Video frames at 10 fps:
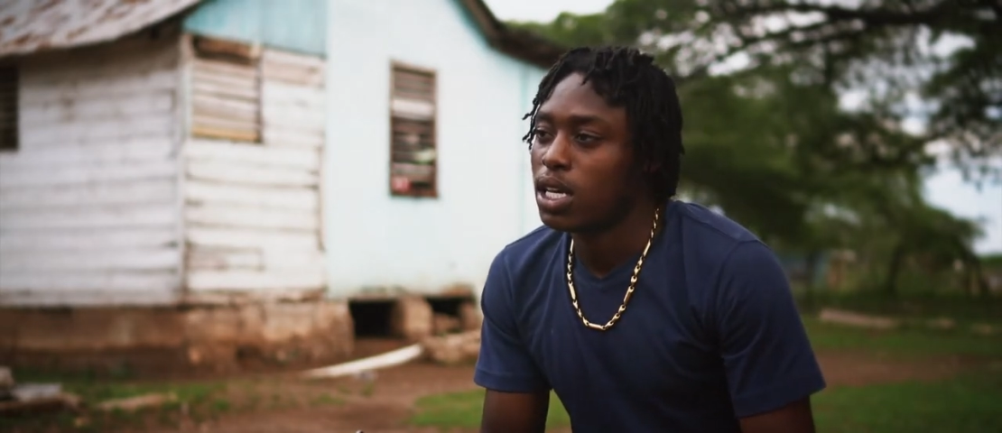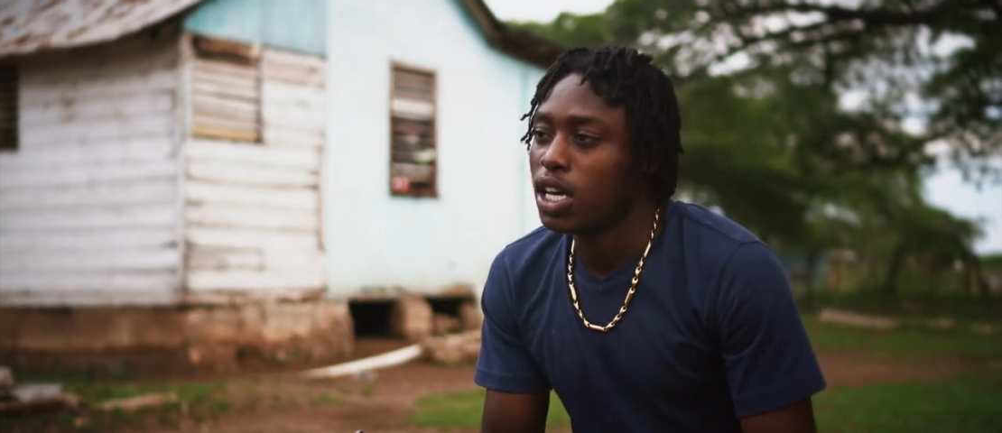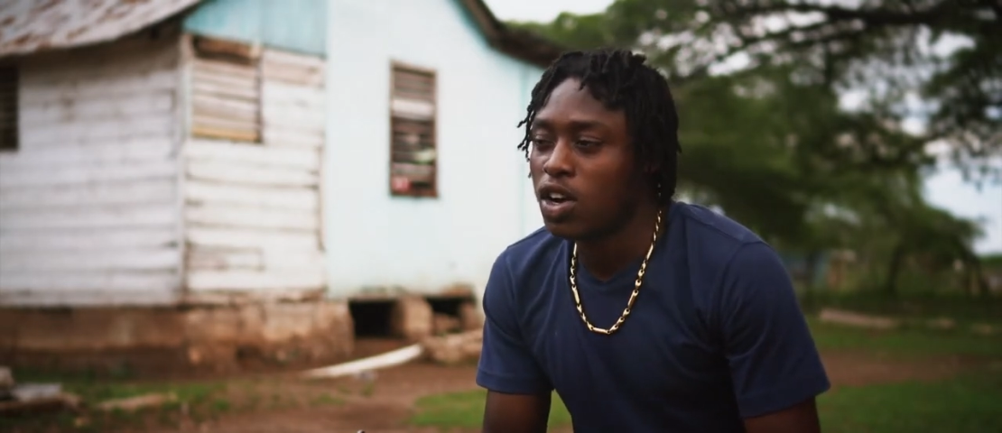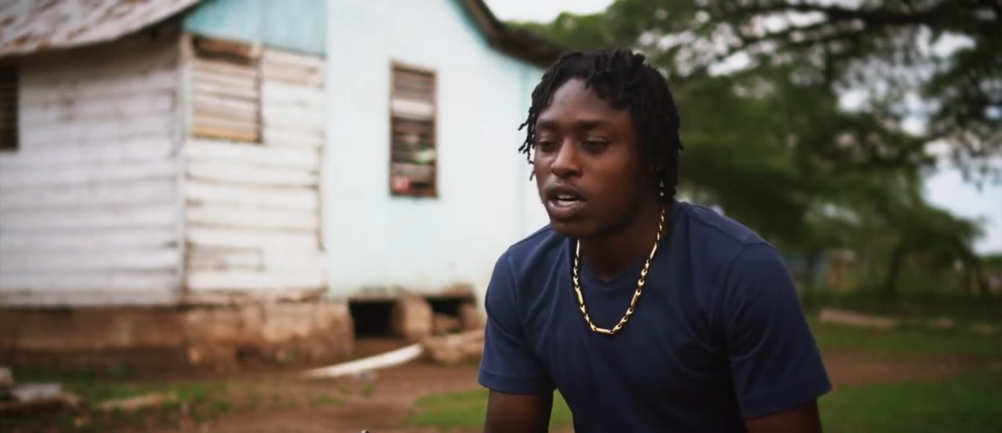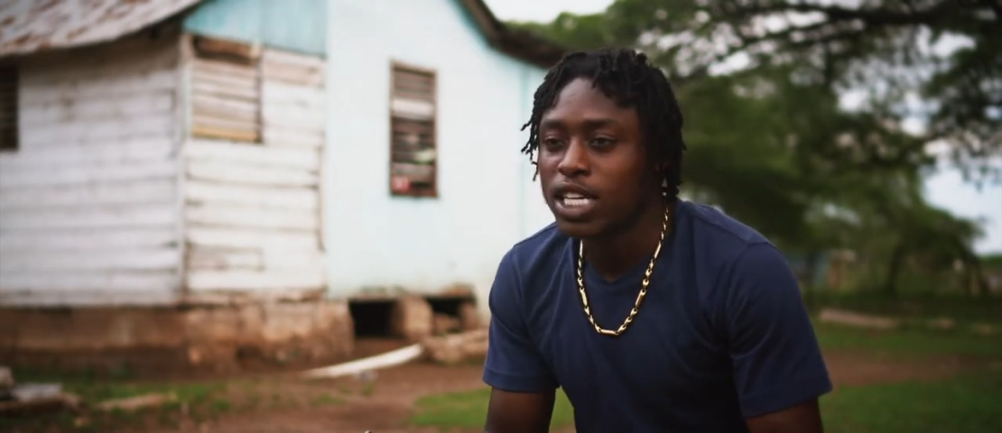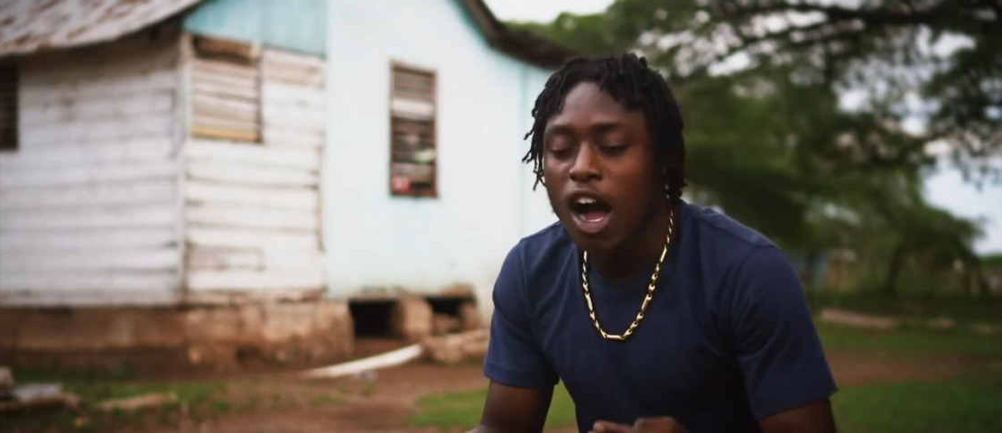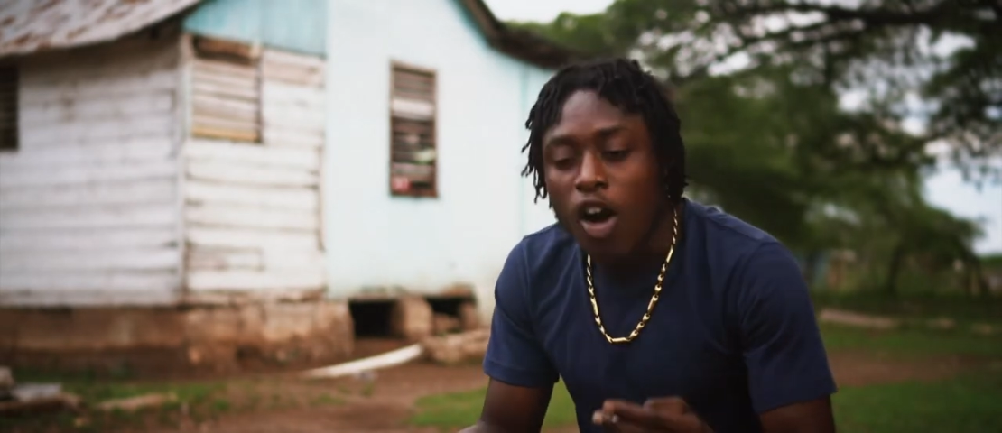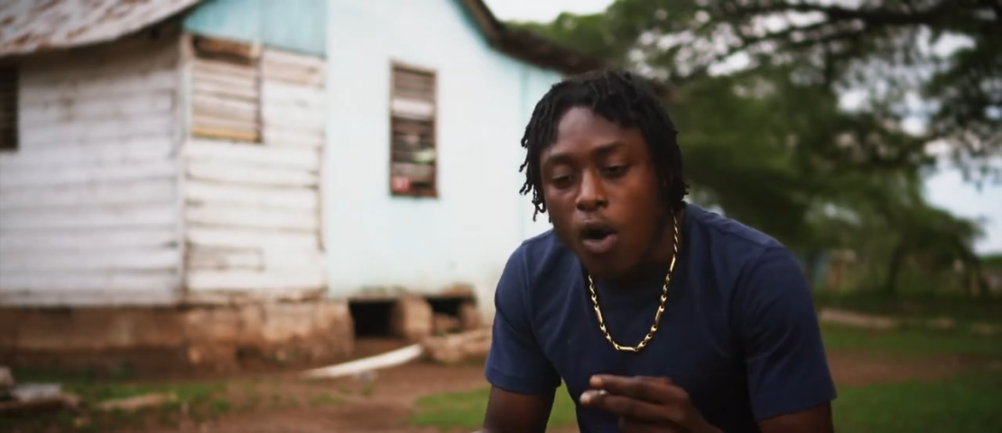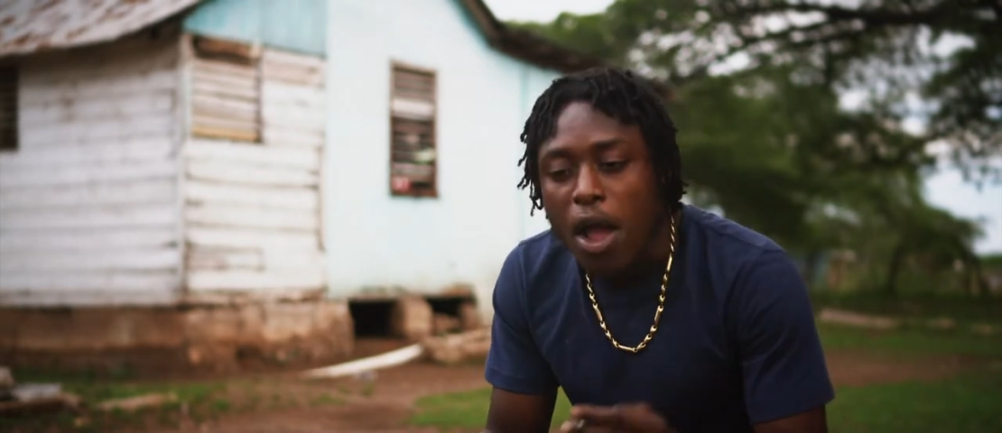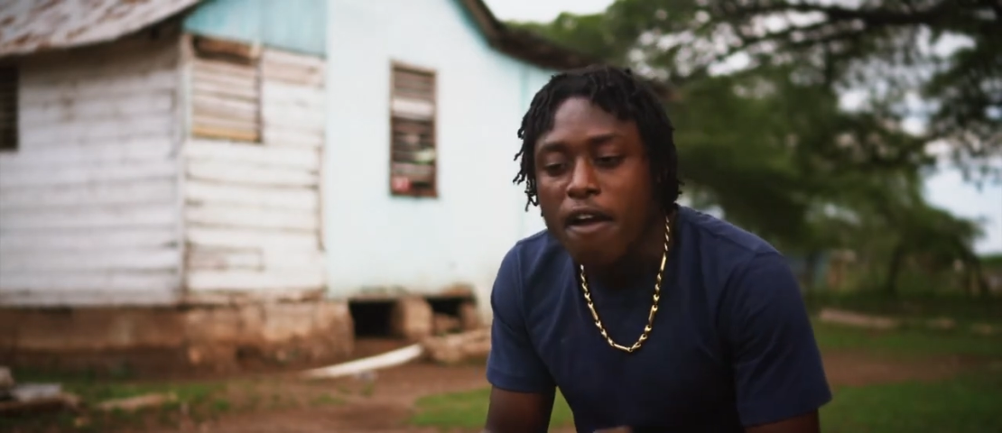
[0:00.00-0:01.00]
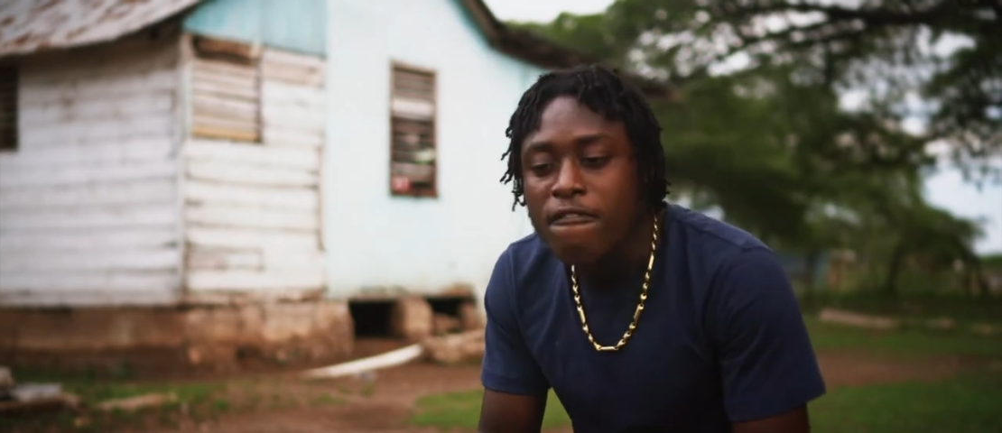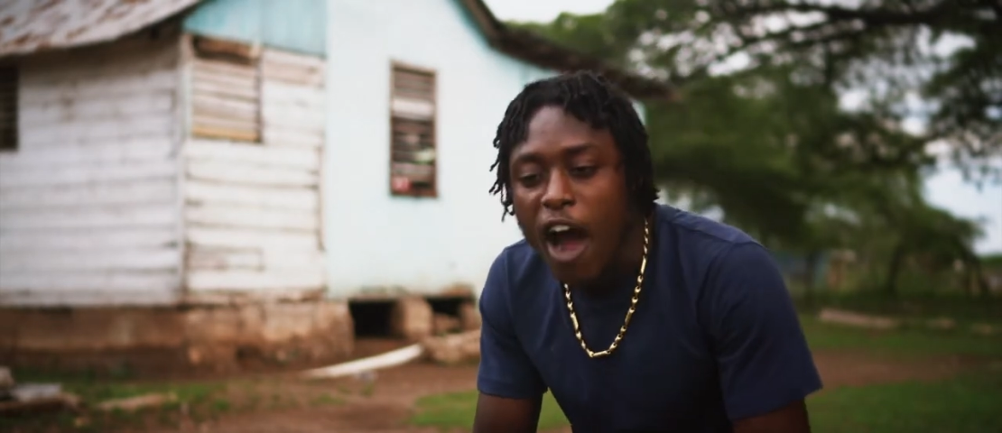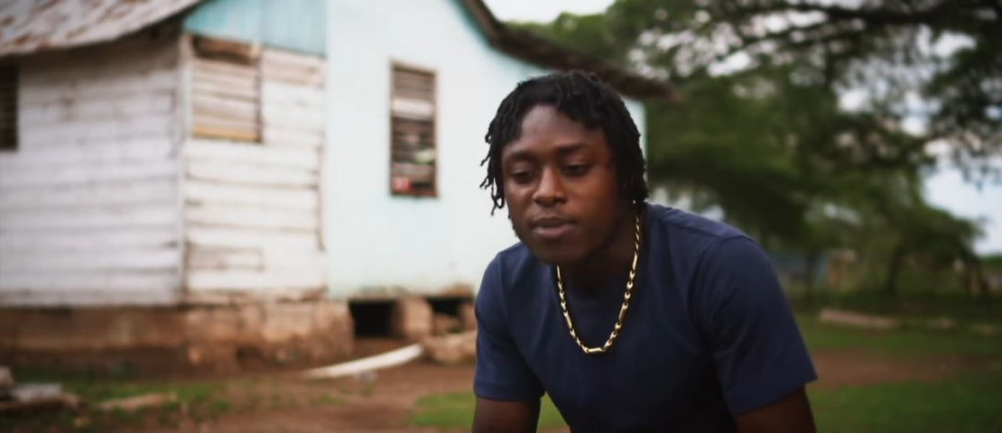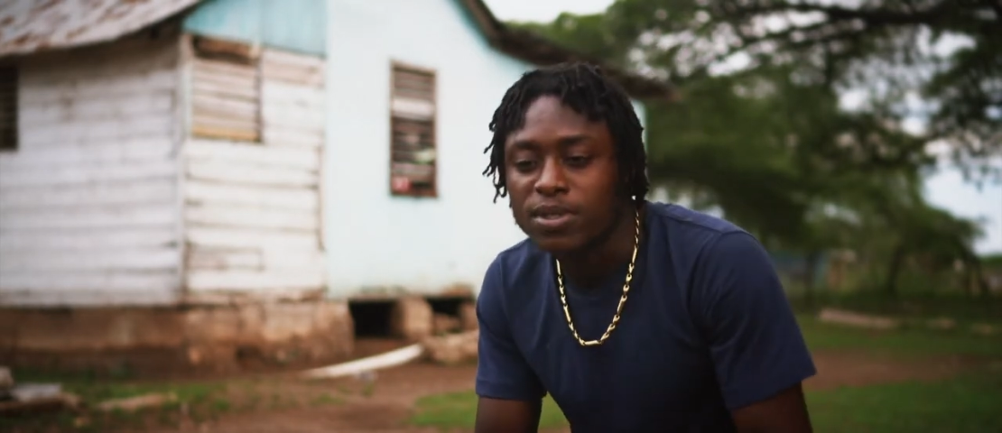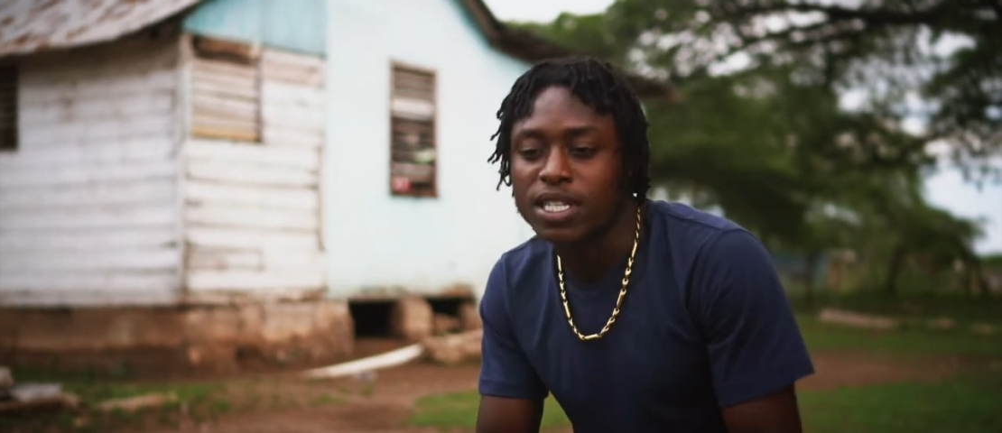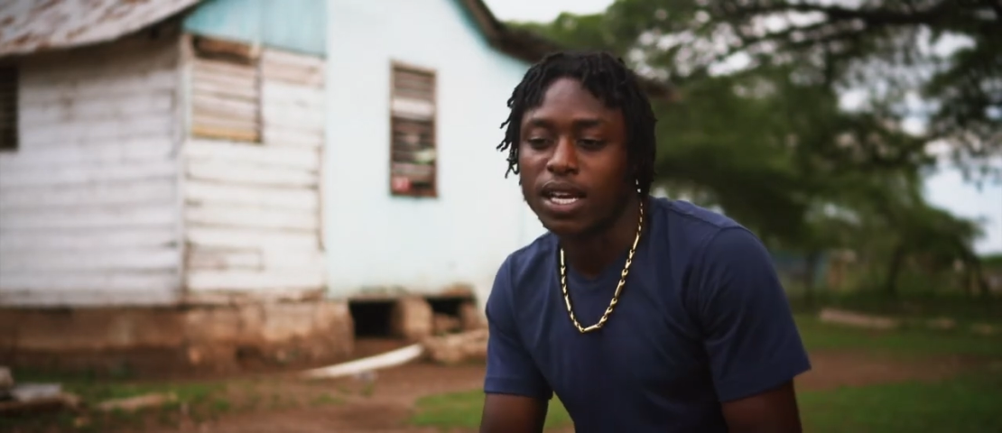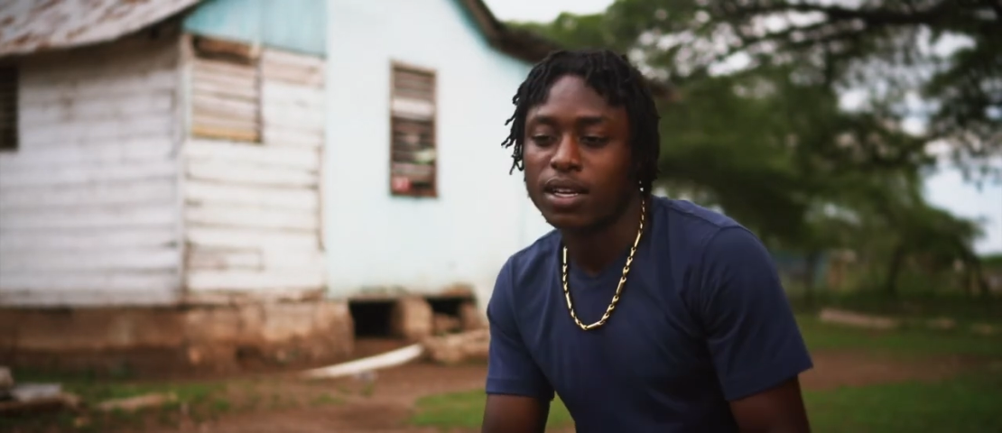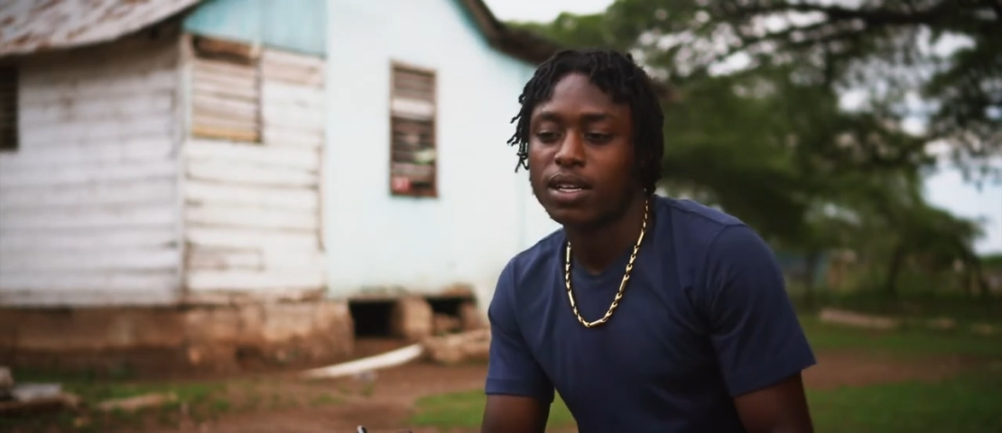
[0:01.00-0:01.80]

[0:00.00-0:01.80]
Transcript: you know, you go where vibes there.